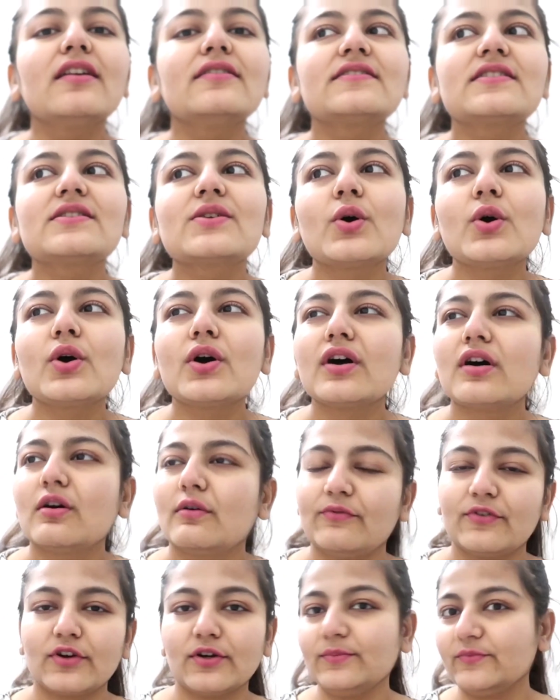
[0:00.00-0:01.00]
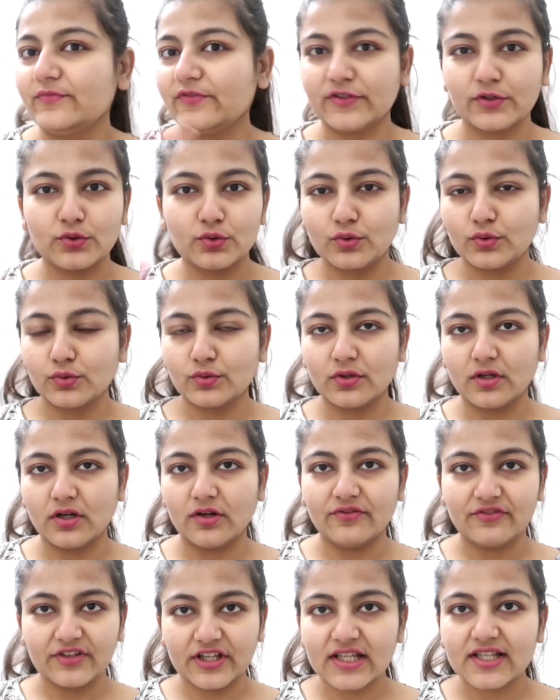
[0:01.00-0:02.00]
So from few
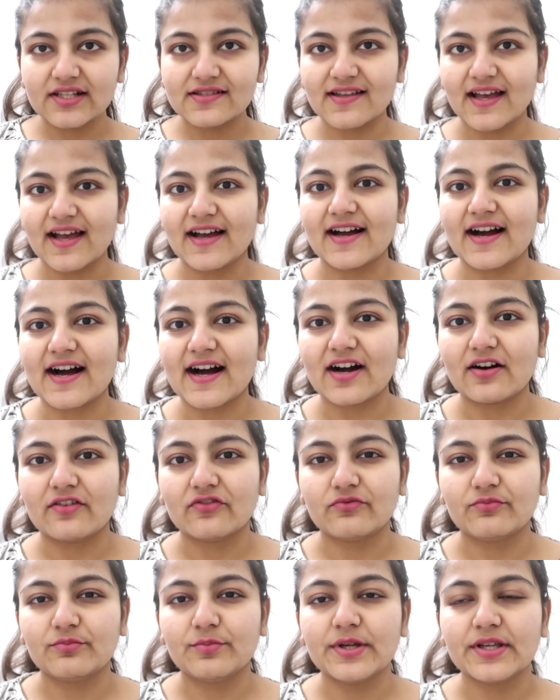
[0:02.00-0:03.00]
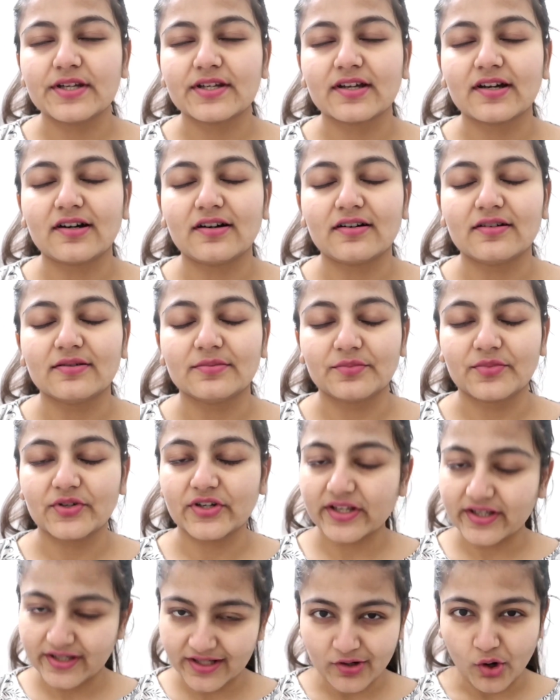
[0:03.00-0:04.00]
weeks I have been
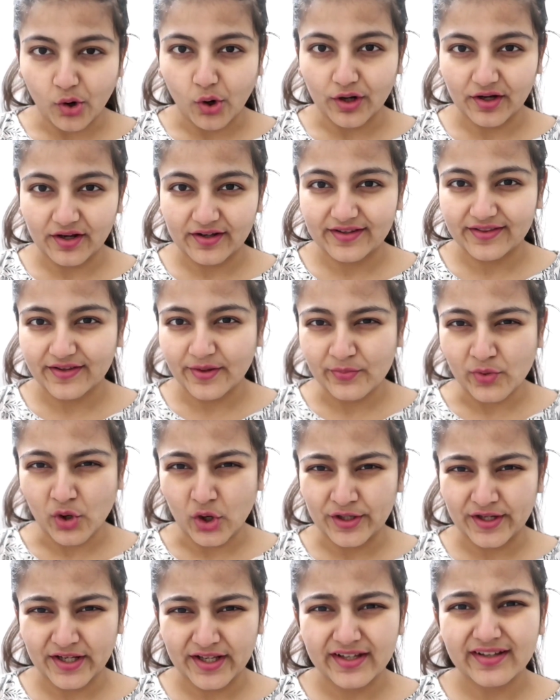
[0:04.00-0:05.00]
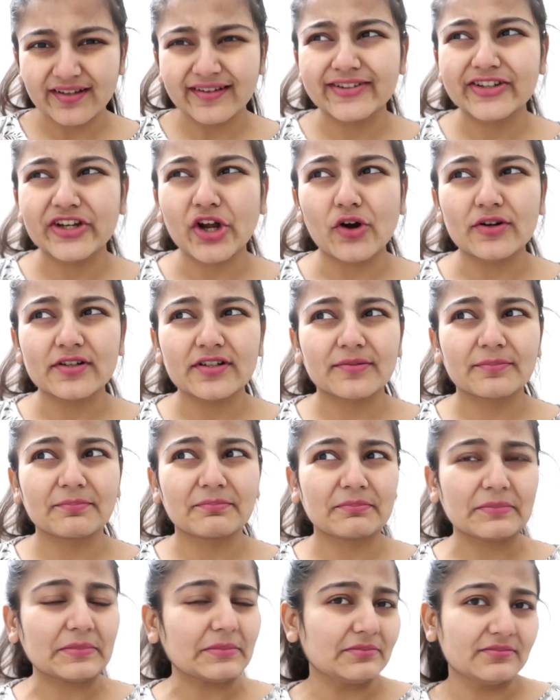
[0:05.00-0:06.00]
drinking auric in the morning, not
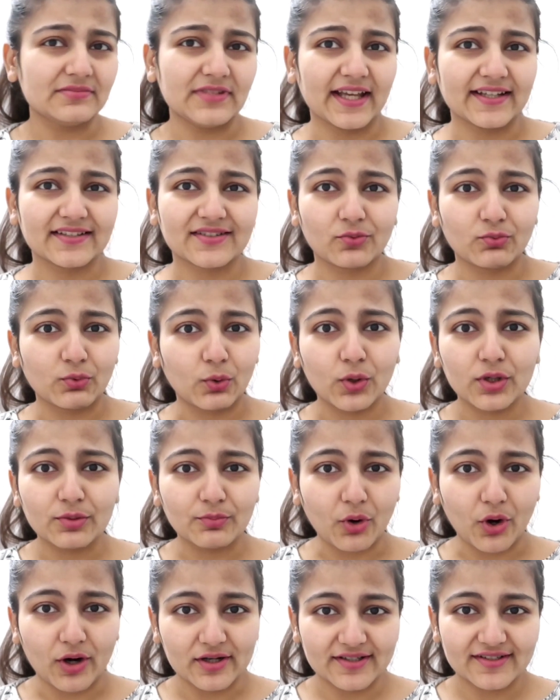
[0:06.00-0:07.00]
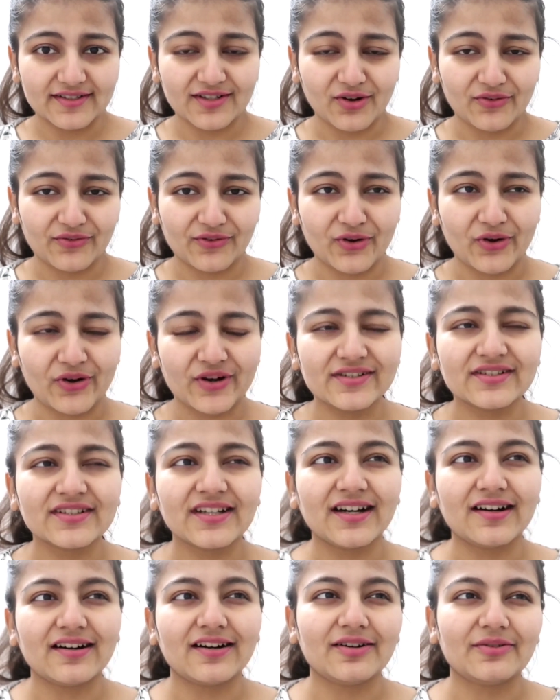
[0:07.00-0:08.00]
like the whole bottle of course,
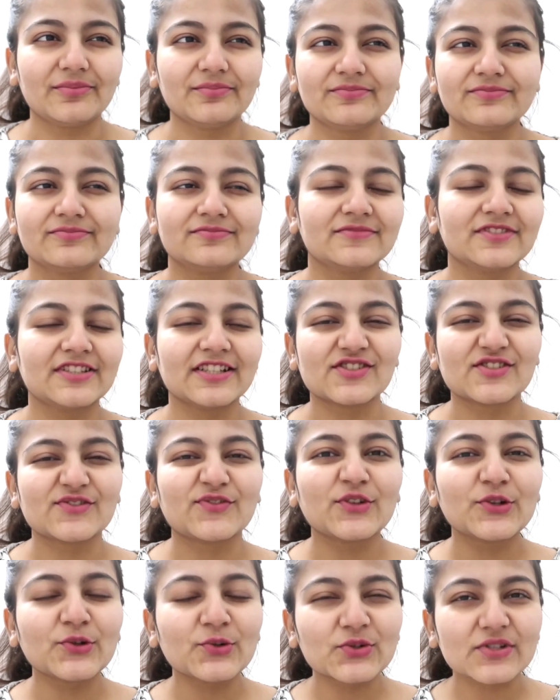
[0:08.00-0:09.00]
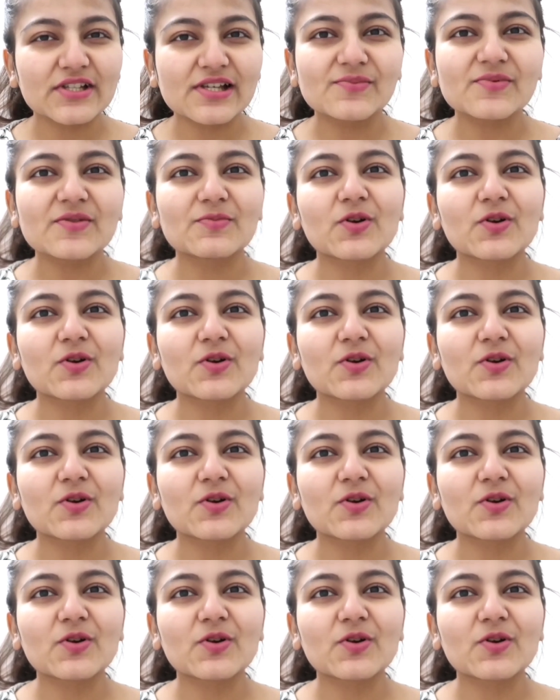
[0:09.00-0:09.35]
just few sips,